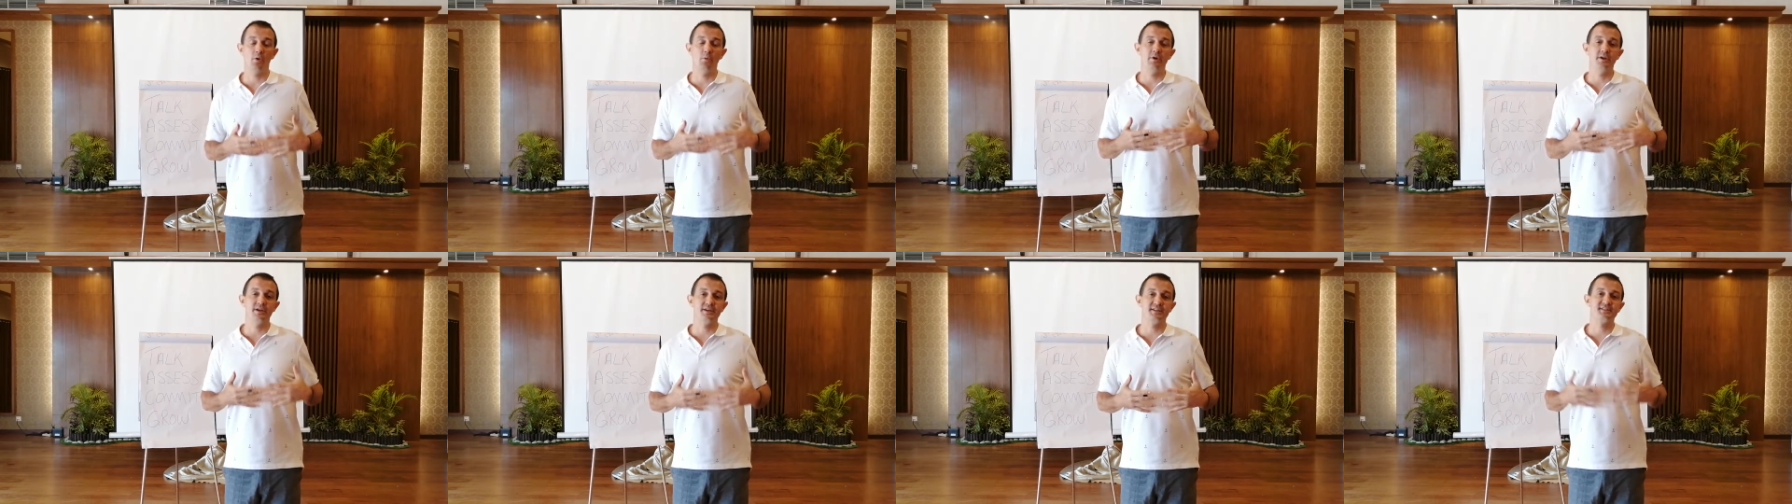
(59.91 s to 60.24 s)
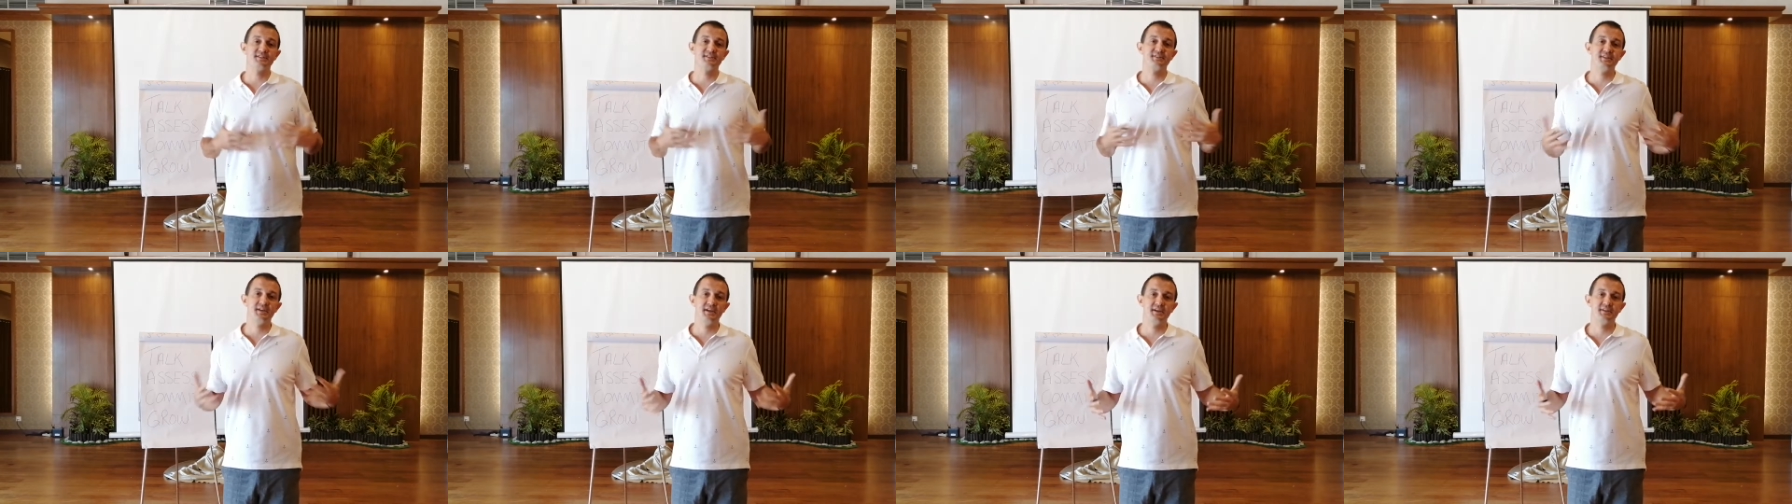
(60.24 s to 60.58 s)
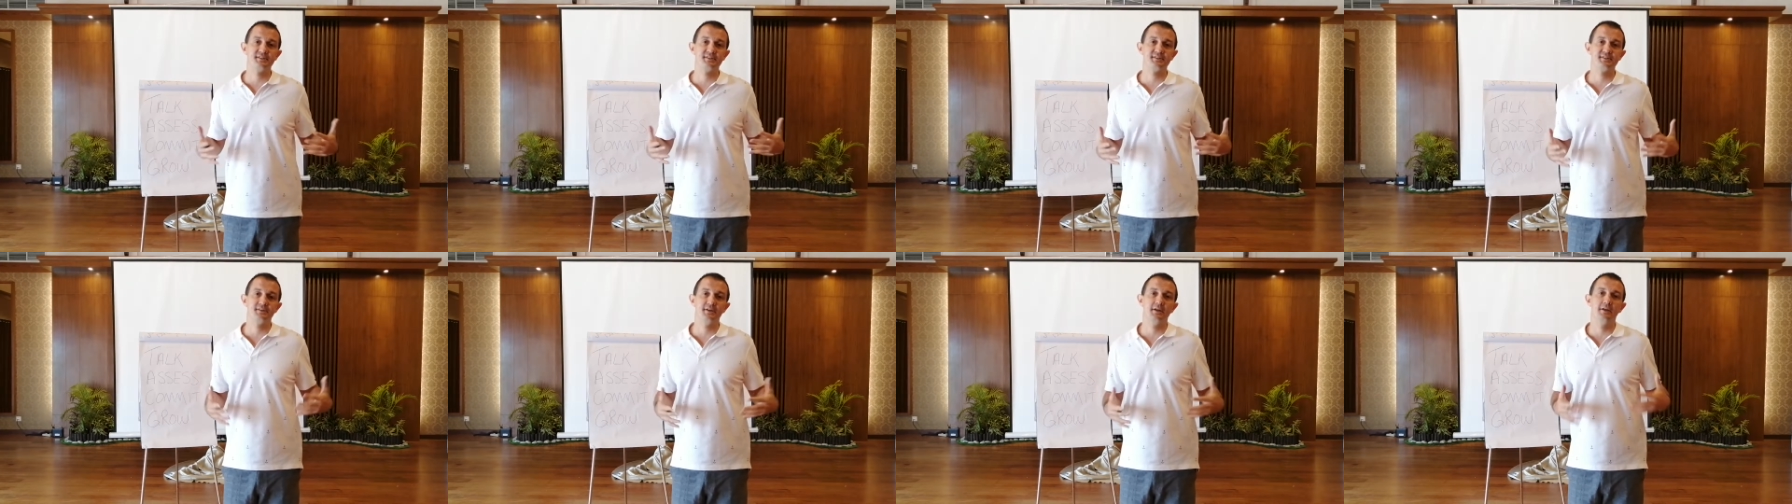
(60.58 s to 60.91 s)
we
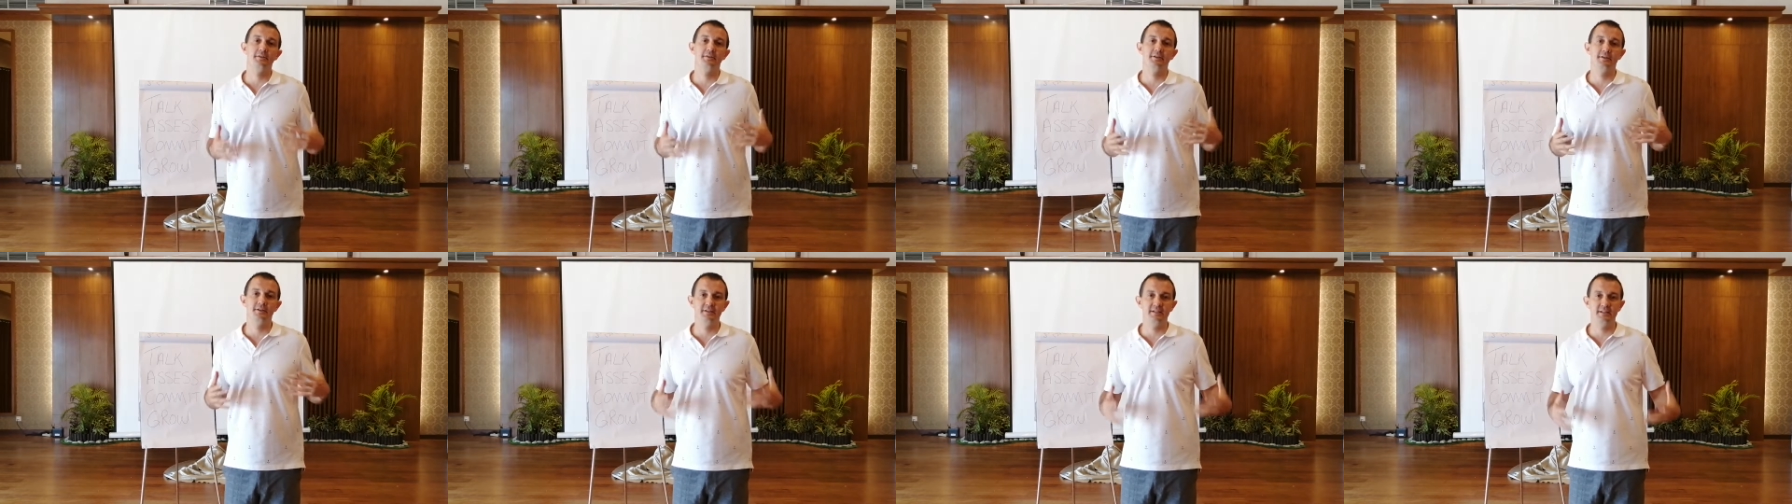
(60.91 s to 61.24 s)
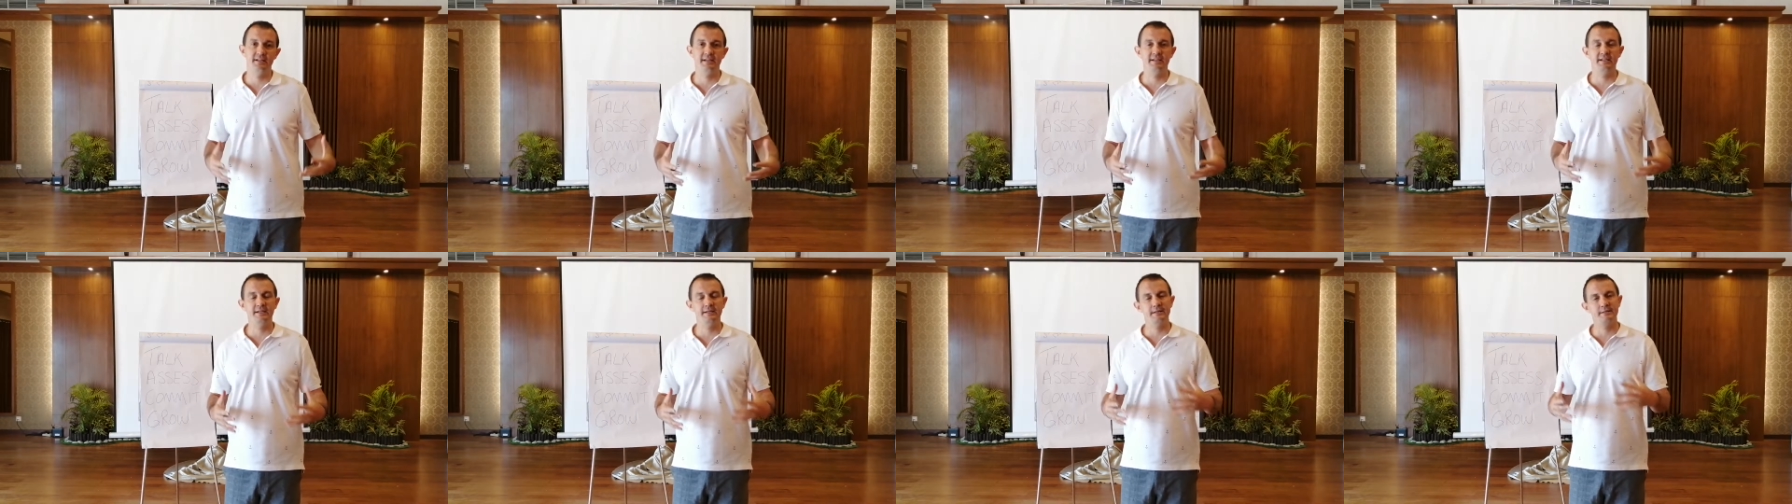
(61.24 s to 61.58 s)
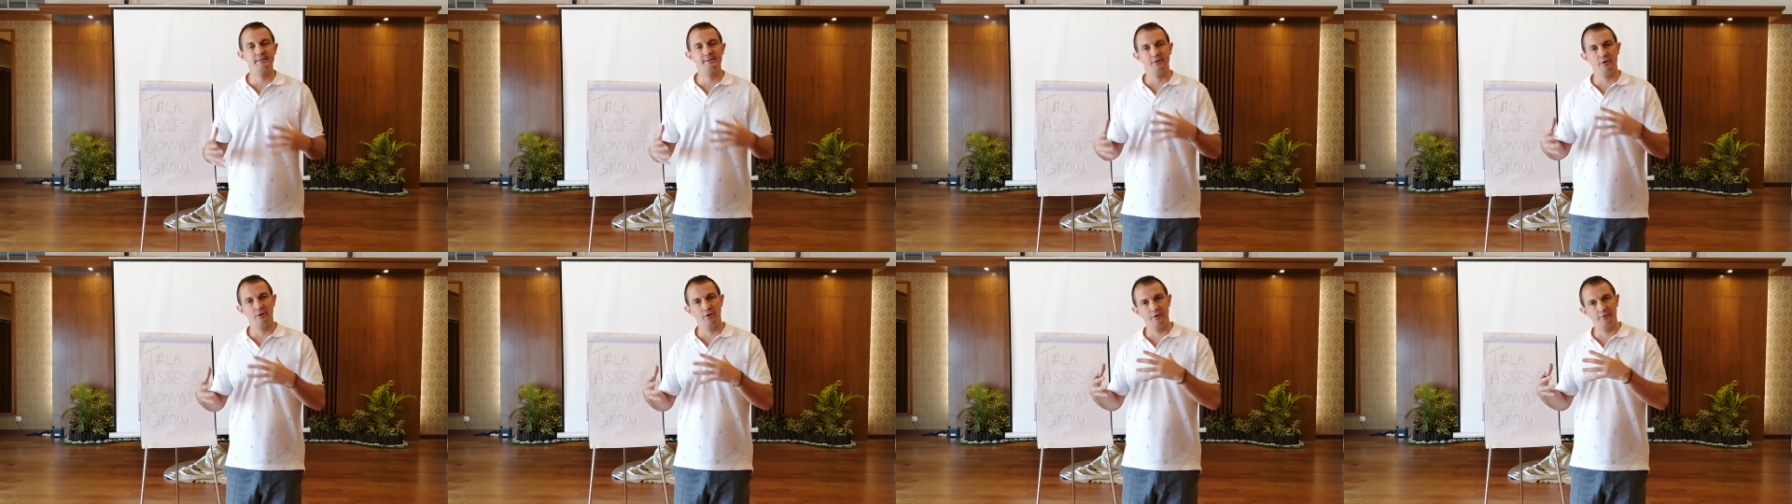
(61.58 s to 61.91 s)
assess the
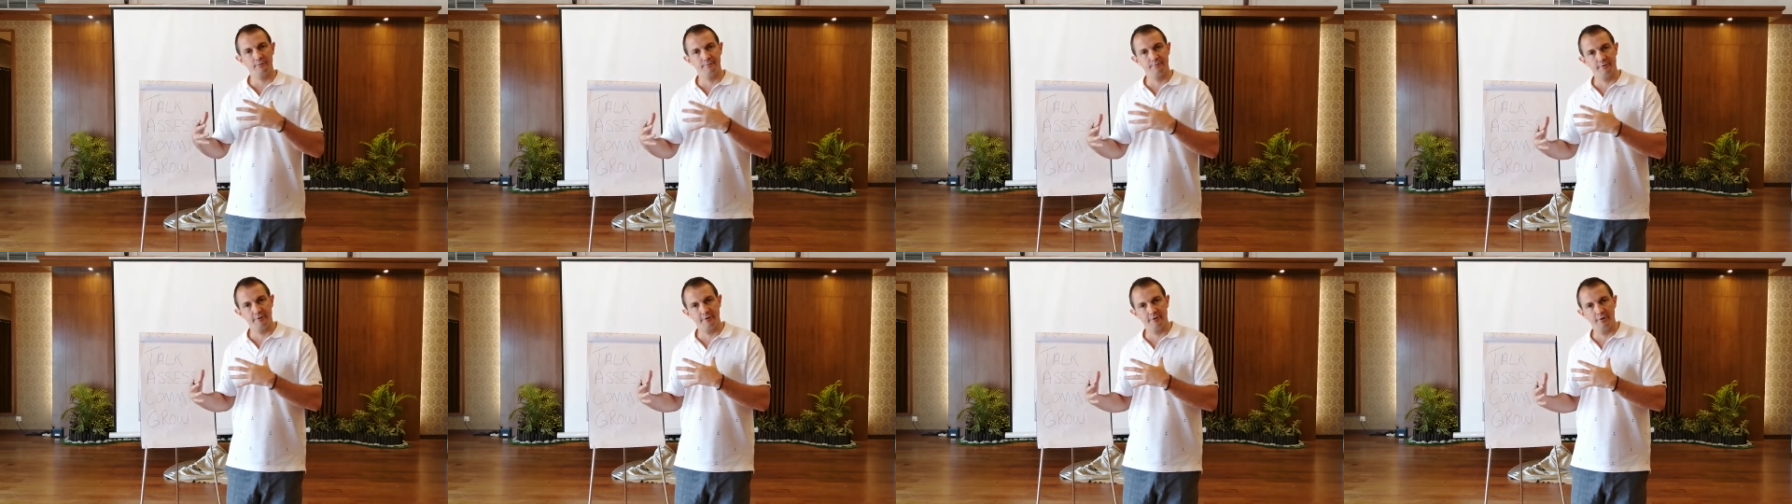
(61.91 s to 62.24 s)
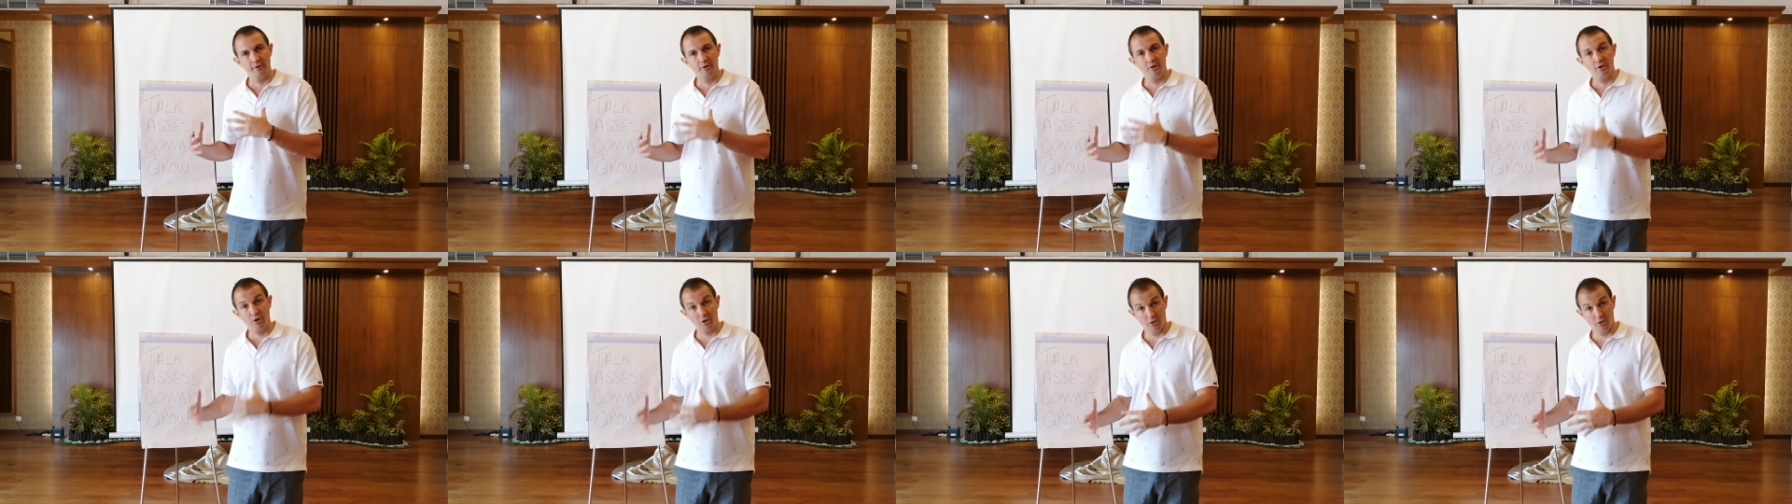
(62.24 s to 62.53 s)
needs of the